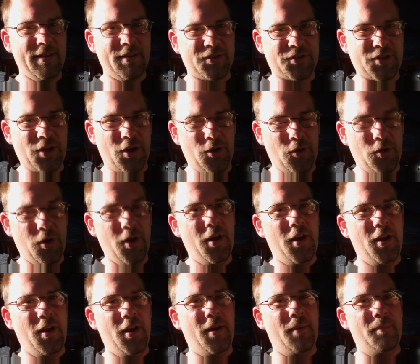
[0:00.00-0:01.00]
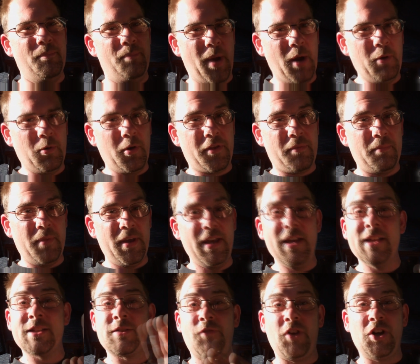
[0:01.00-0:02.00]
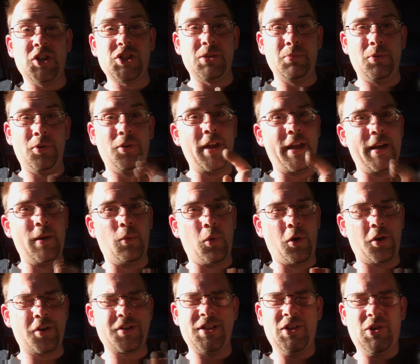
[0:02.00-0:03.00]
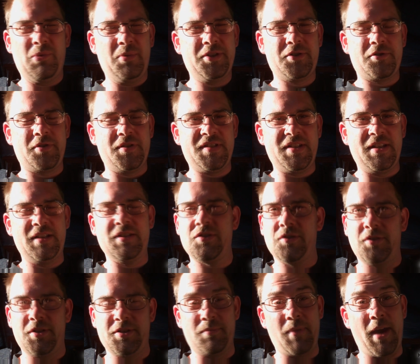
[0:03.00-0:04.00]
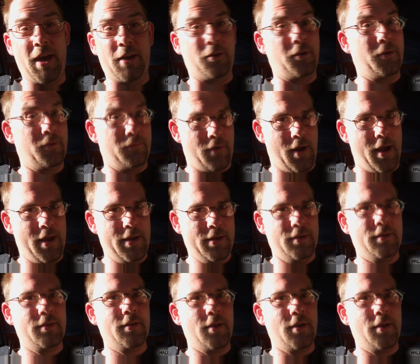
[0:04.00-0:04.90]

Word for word: So bear with me, it's functional and it works and nobody's going to see it so it doesn't matter, right?